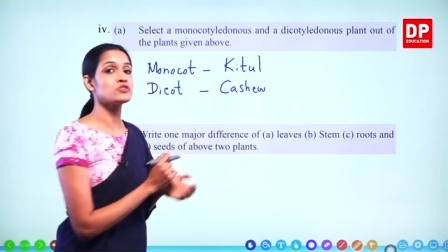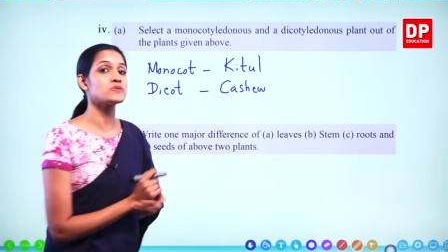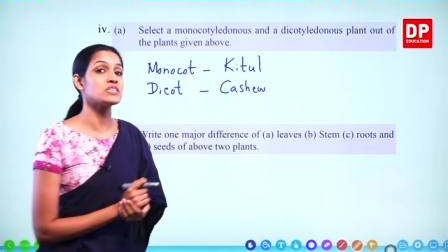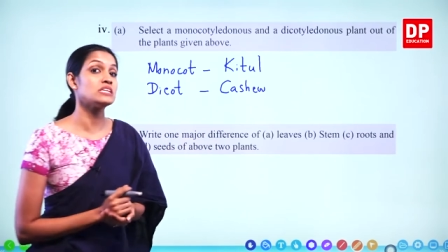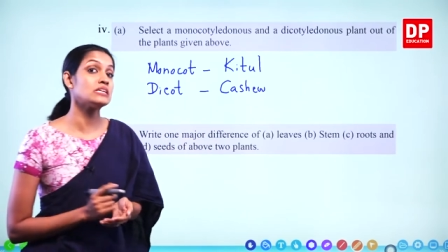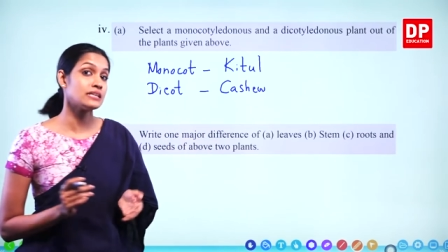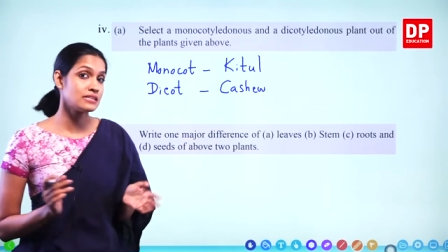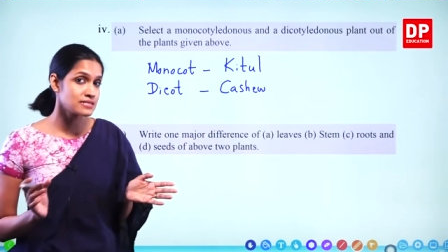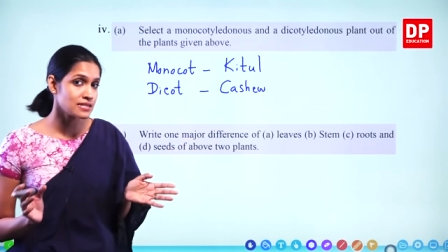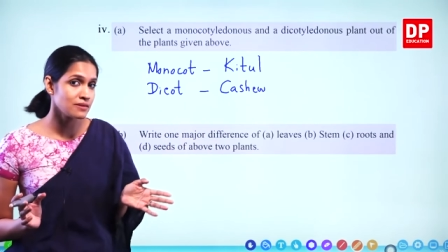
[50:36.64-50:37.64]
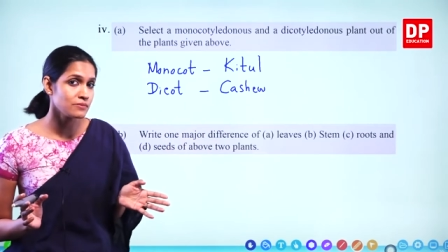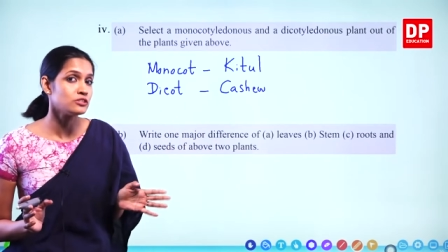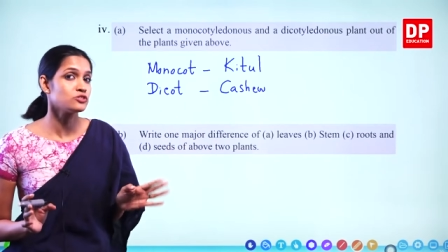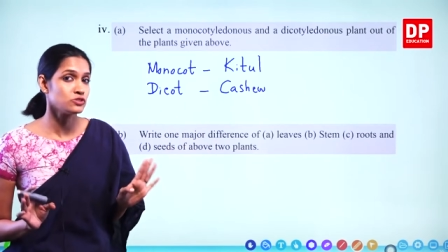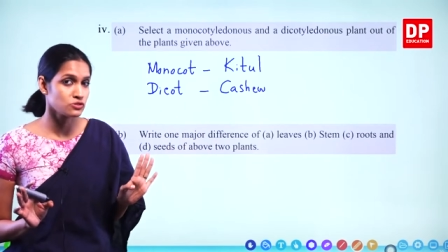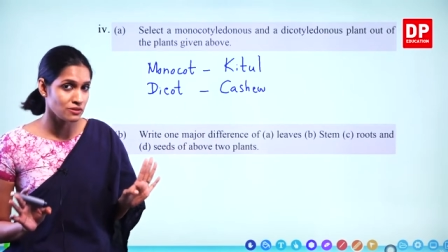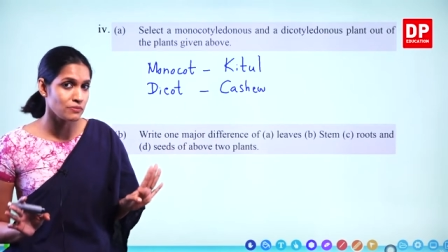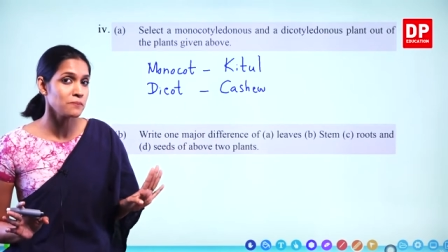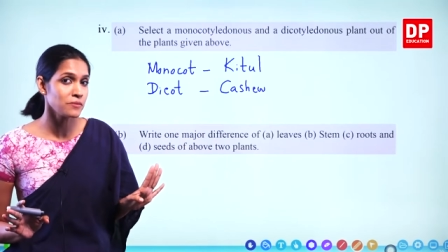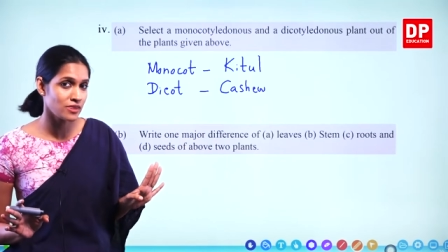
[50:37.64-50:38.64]
you see in another table. Do you
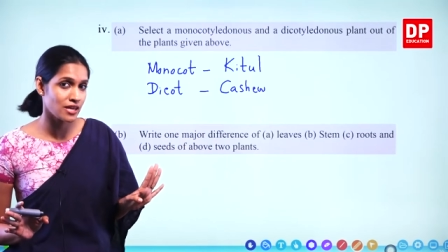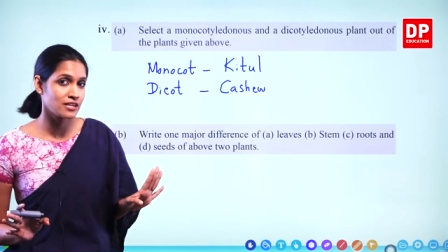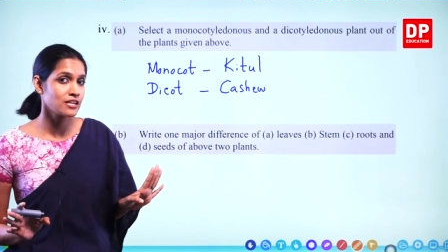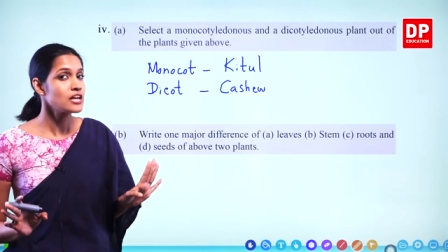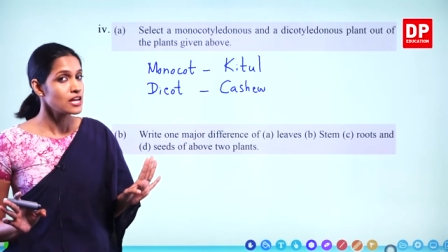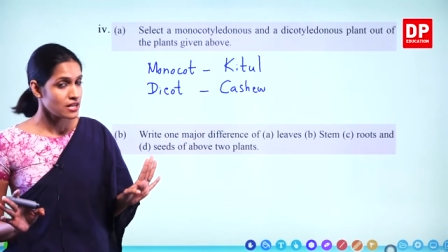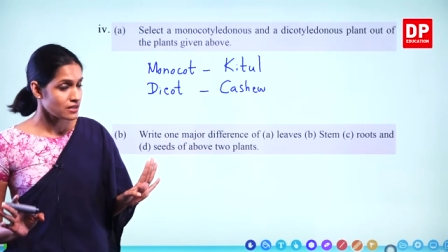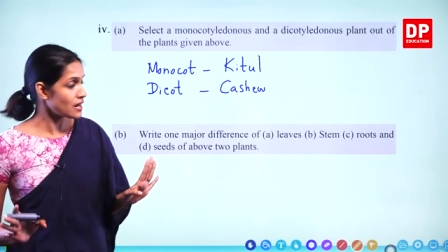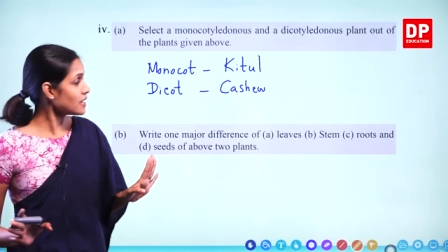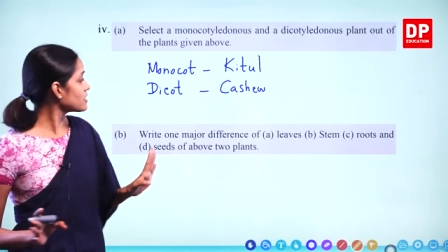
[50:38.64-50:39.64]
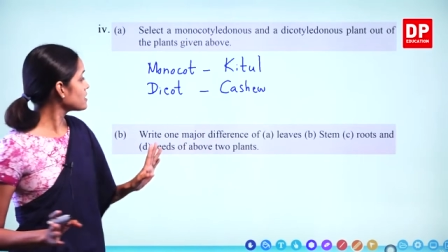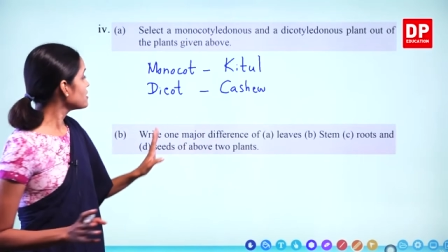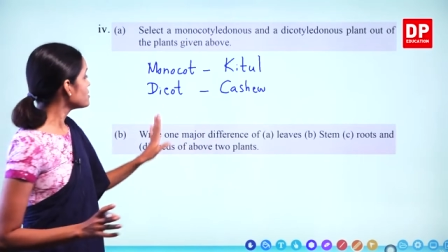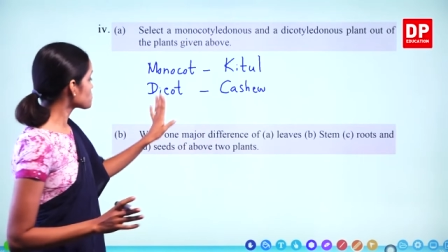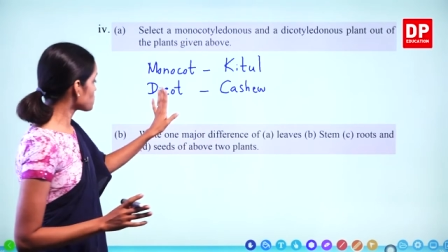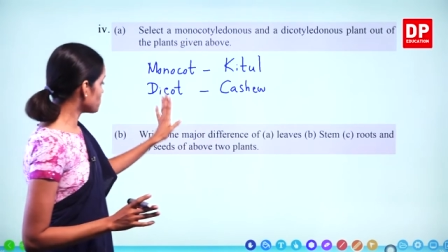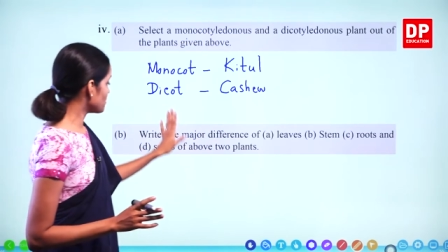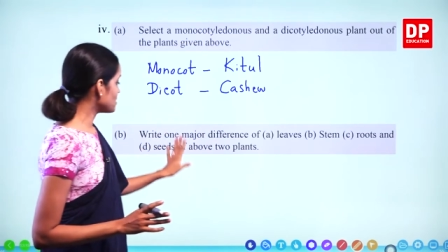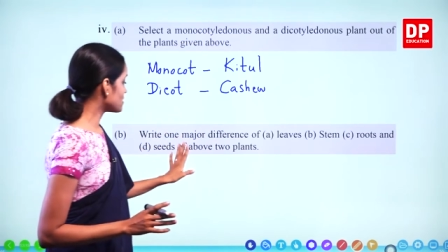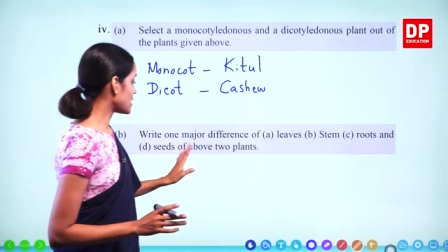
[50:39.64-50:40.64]
remember that? Right? So we
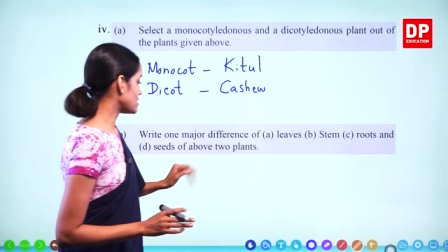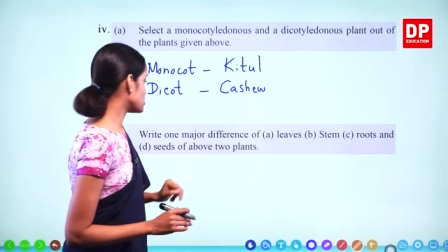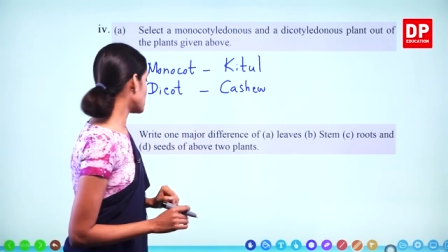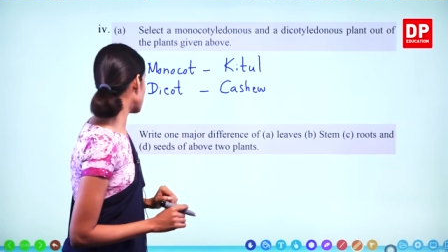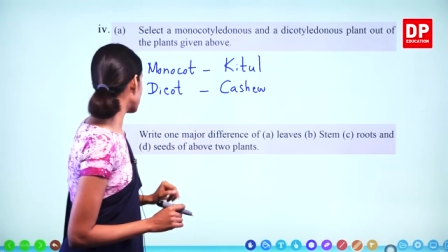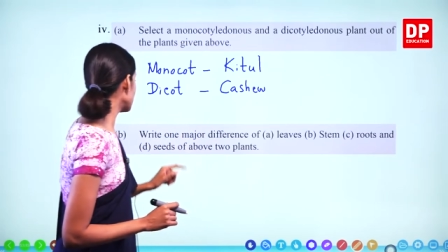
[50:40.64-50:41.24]
will write down.